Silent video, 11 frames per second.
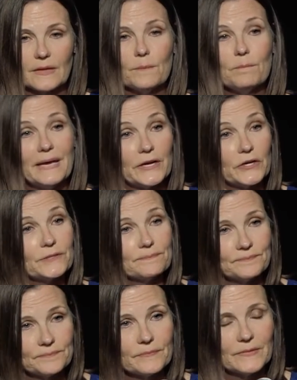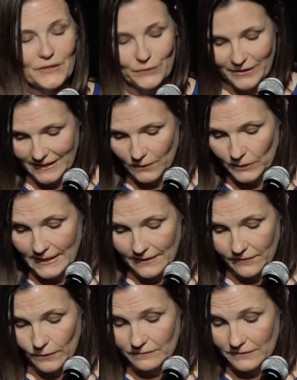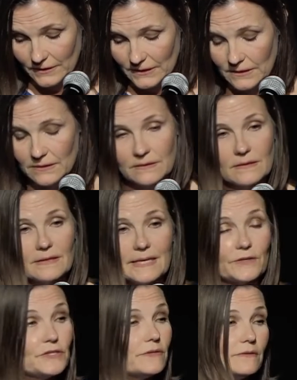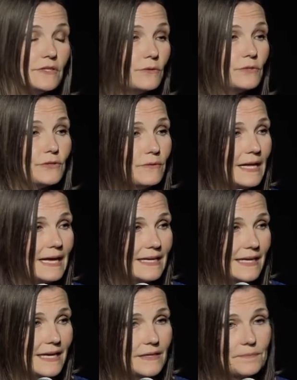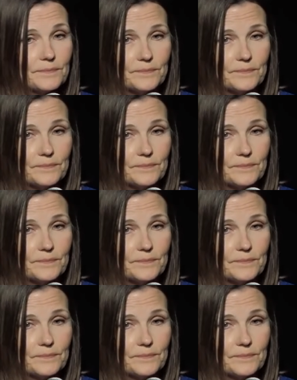Better, you think when that's over. Now, don't do that again